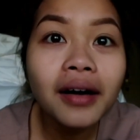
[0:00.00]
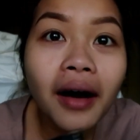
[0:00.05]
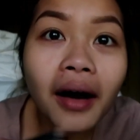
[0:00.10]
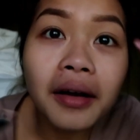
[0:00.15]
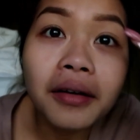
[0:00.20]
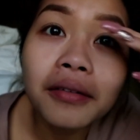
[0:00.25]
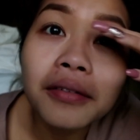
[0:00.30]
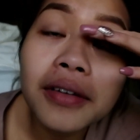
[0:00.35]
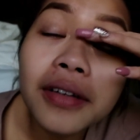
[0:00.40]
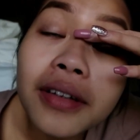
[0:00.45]

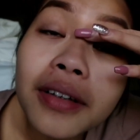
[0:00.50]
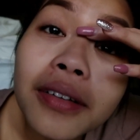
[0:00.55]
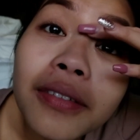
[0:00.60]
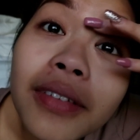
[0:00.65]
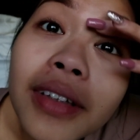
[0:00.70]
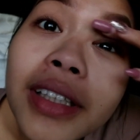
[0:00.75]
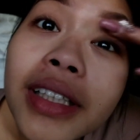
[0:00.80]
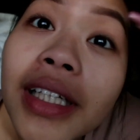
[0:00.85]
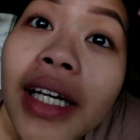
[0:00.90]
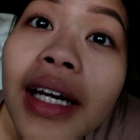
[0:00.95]
I really
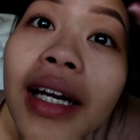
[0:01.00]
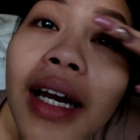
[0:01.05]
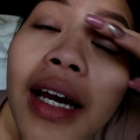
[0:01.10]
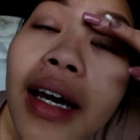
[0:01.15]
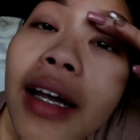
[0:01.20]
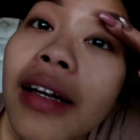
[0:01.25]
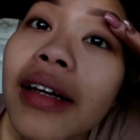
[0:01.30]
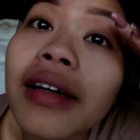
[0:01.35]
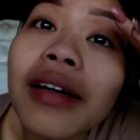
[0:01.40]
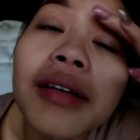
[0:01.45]
wish I
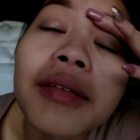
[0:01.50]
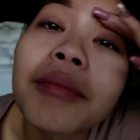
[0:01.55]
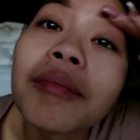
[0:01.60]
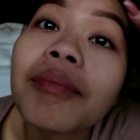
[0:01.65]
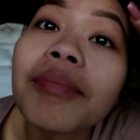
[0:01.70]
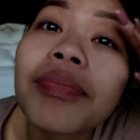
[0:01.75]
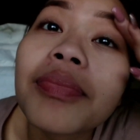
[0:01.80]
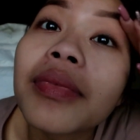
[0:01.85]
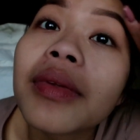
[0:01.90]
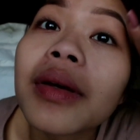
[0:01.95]
had a
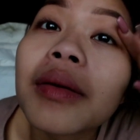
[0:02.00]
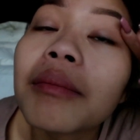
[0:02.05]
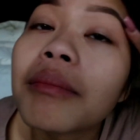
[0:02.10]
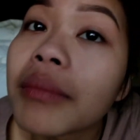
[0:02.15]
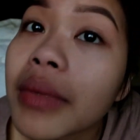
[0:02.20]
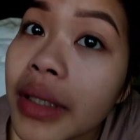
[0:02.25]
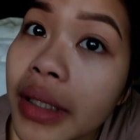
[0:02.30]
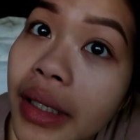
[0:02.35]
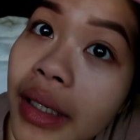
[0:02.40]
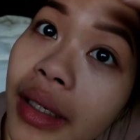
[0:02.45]

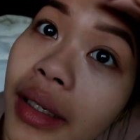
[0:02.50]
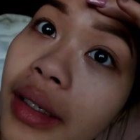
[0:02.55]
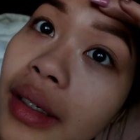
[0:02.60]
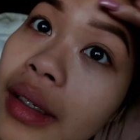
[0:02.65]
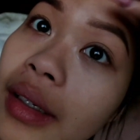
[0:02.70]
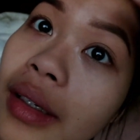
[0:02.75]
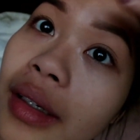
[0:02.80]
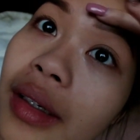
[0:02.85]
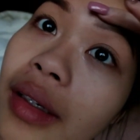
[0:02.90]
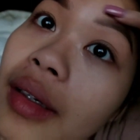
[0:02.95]
mirror.
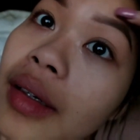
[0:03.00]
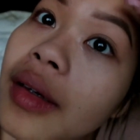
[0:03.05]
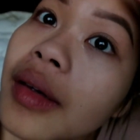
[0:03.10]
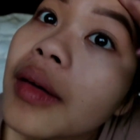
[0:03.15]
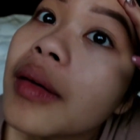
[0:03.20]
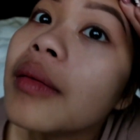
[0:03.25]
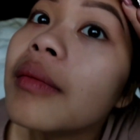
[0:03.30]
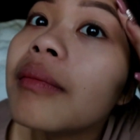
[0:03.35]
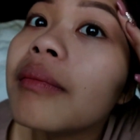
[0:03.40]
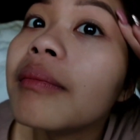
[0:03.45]

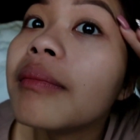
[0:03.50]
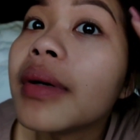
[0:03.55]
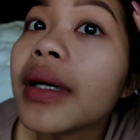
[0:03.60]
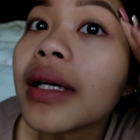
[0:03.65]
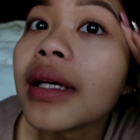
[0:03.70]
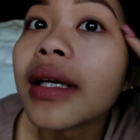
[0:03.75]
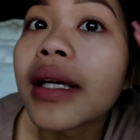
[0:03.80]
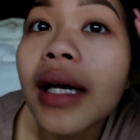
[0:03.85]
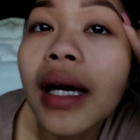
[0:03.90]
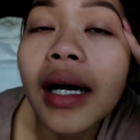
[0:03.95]

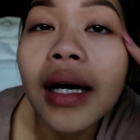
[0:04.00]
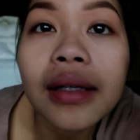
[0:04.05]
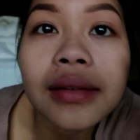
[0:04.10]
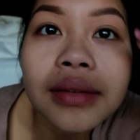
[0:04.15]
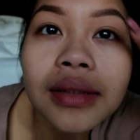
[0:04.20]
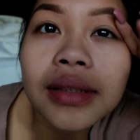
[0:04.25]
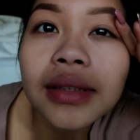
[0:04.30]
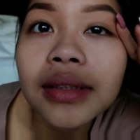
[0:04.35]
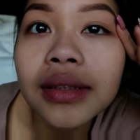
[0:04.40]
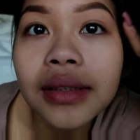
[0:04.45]
But yeah,
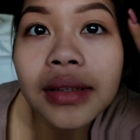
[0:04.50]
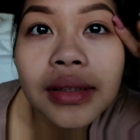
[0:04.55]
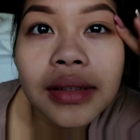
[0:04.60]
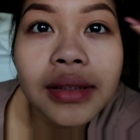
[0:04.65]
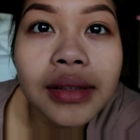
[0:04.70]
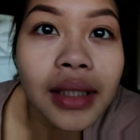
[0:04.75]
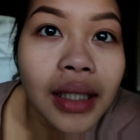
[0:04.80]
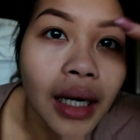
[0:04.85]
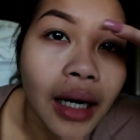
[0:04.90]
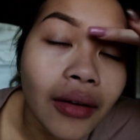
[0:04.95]
this
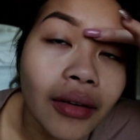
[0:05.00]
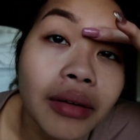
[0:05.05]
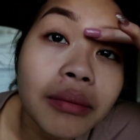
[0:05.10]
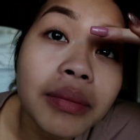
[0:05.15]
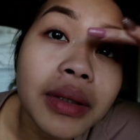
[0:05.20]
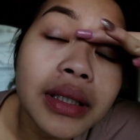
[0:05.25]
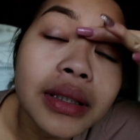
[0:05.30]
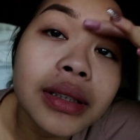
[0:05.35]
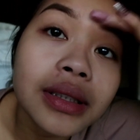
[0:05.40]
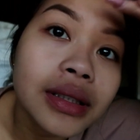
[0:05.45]
is how I
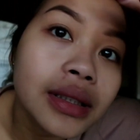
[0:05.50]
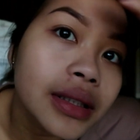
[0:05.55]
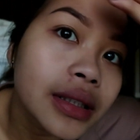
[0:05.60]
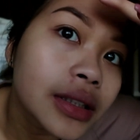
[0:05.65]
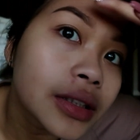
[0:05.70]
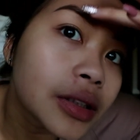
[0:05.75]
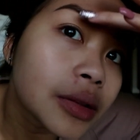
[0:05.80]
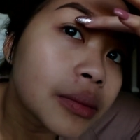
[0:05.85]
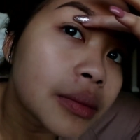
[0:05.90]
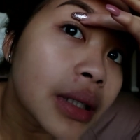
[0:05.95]
basically
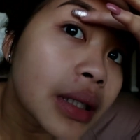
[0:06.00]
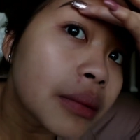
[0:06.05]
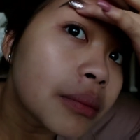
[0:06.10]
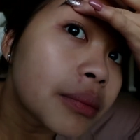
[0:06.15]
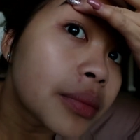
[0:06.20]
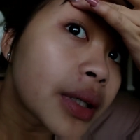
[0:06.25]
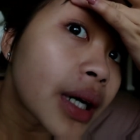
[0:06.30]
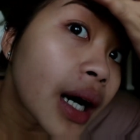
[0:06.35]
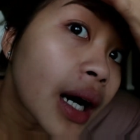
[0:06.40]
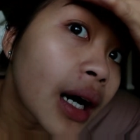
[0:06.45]
do my
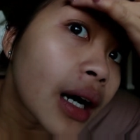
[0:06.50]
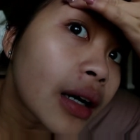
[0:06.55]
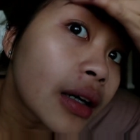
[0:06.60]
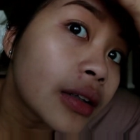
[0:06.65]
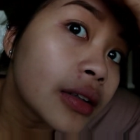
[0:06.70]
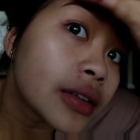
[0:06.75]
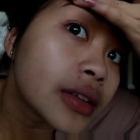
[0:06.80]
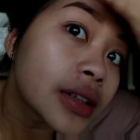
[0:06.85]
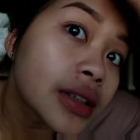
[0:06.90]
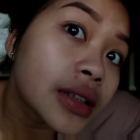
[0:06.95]

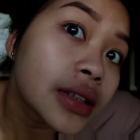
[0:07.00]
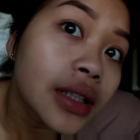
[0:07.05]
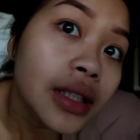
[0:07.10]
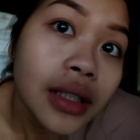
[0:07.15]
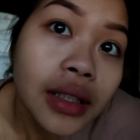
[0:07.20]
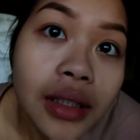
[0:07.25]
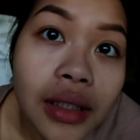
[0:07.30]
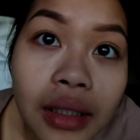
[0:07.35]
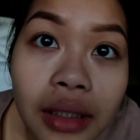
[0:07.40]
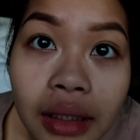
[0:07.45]
brows.
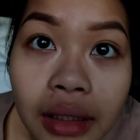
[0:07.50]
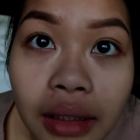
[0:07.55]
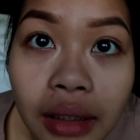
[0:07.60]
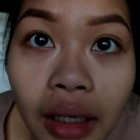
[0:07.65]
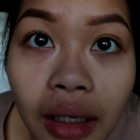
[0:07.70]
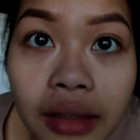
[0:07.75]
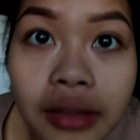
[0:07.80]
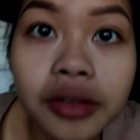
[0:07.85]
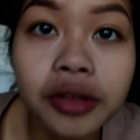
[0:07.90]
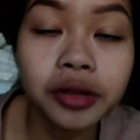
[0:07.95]

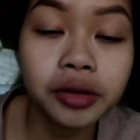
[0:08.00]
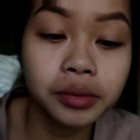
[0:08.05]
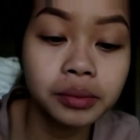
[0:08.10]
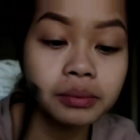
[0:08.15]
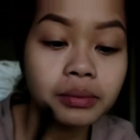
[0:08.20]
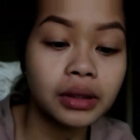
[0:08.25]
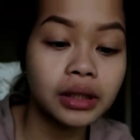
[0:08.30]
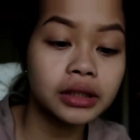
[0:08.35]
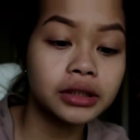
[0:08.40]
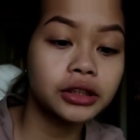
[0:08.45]
Not too
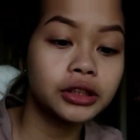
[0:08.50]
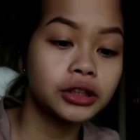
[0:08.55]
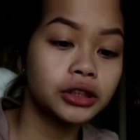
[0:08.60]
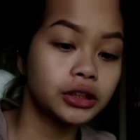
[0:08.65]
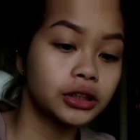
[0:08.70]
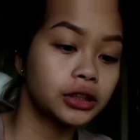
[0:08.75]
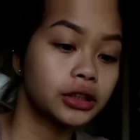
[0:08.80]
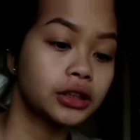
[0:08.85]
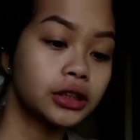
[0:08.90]
much.